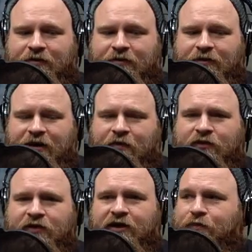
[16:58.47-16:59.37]
I would
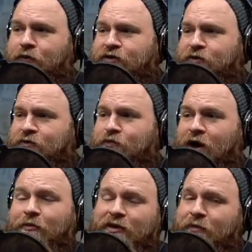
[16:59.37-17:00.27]
think Prusa would
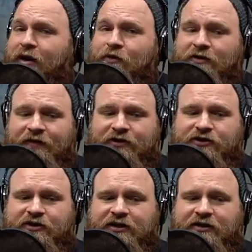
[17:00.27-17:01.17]
probably make one
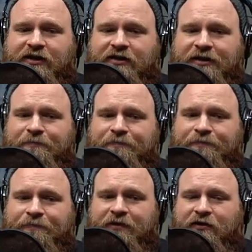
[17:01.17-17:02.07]
eventually. You
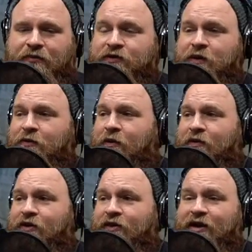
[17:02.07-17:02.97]
know, most people probably
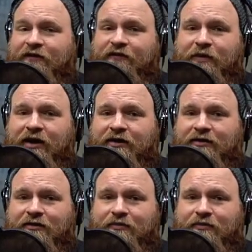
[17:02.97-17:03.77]
thought they'd never make a